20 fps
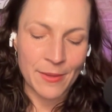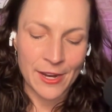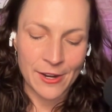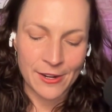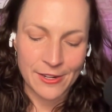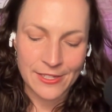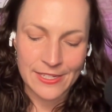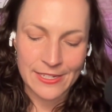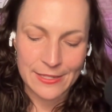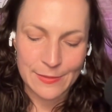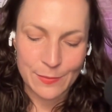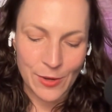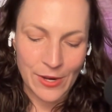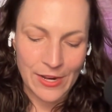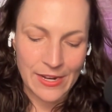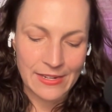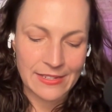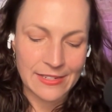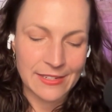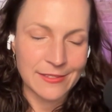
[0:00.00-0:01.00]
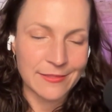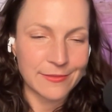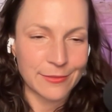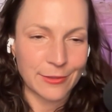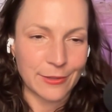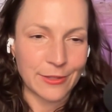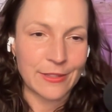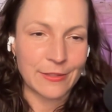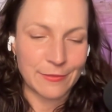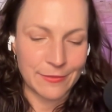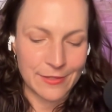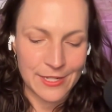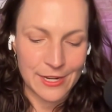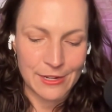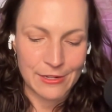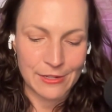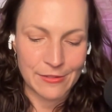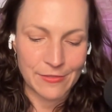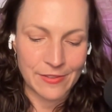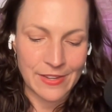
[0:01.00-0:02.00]
heart does break for the
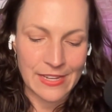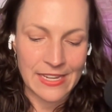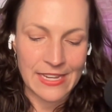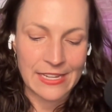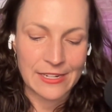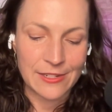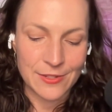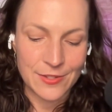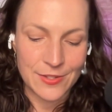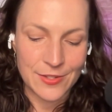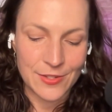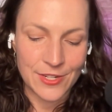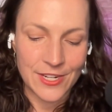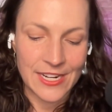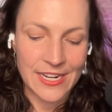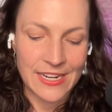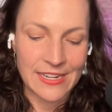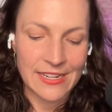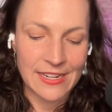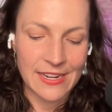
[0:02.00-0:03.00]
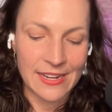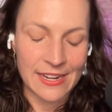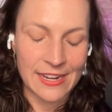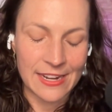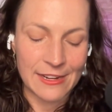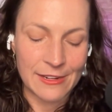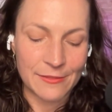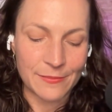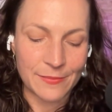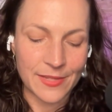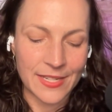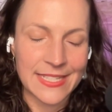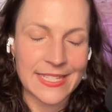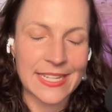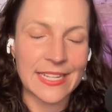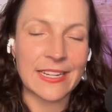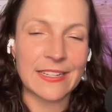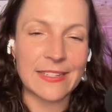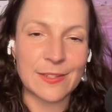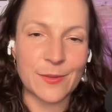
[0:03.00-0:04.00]
photography industry because
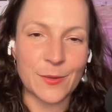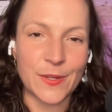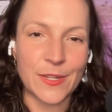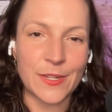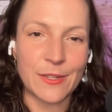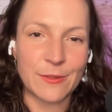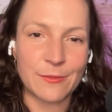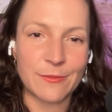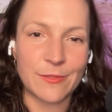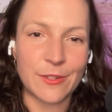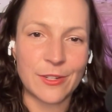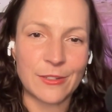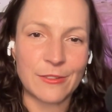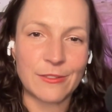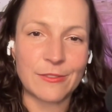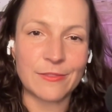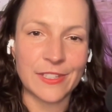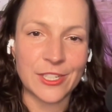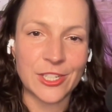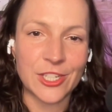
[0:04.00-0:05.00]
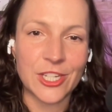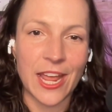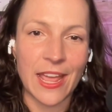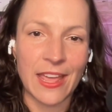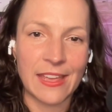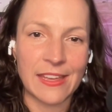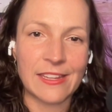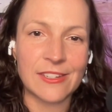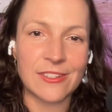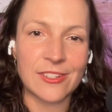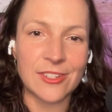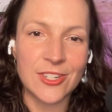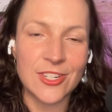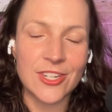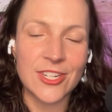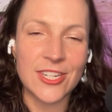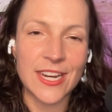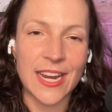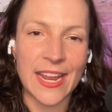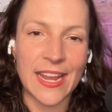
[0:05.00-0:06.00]
it is going to evolve and
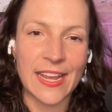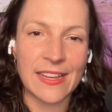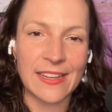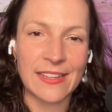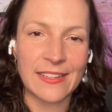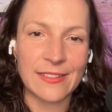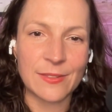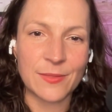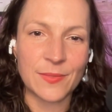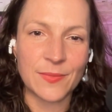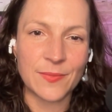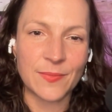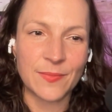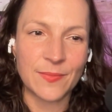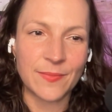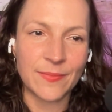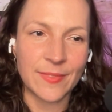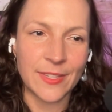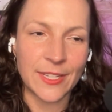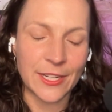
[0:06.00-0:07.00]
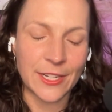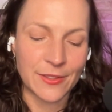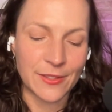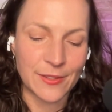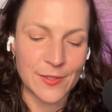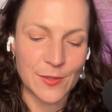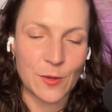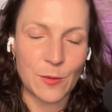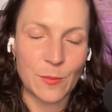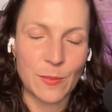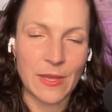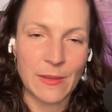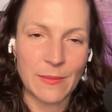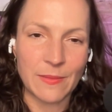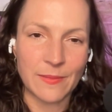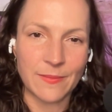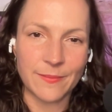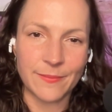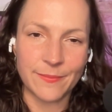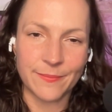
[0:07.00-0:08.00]
change. And, there's going to be
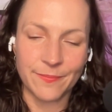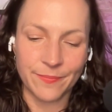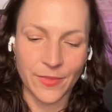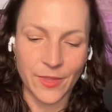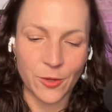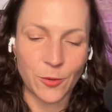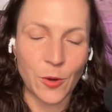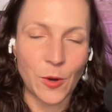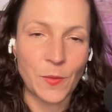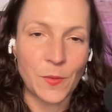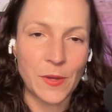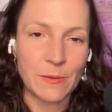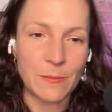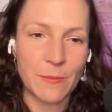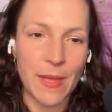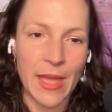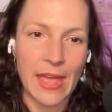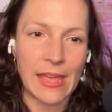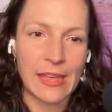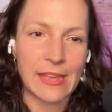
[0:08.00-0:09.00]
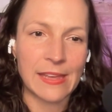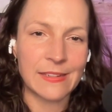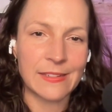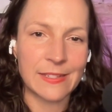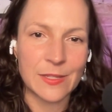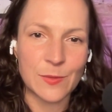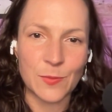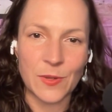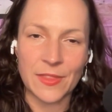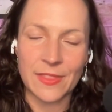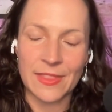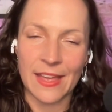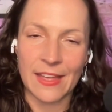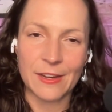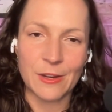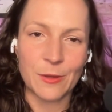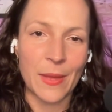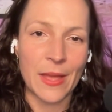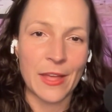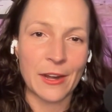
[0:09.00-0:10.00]
growing pains with
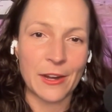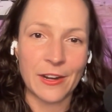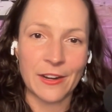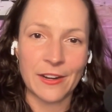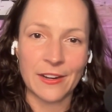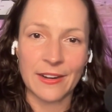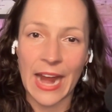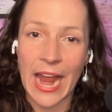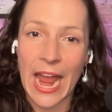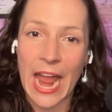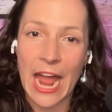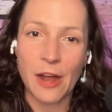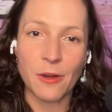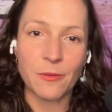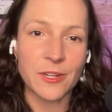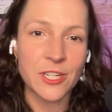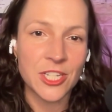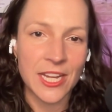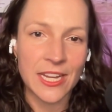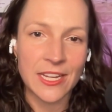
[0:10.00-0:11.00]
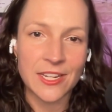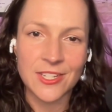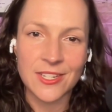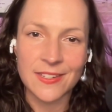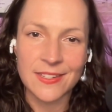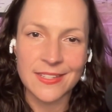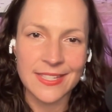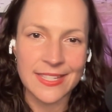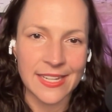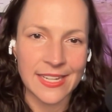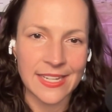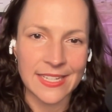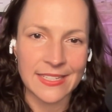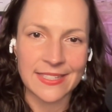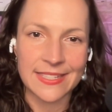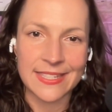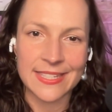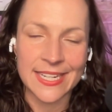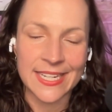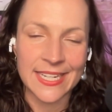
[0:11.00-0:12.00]
that no matter how it changes.
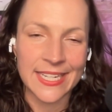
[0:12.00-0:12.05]
It's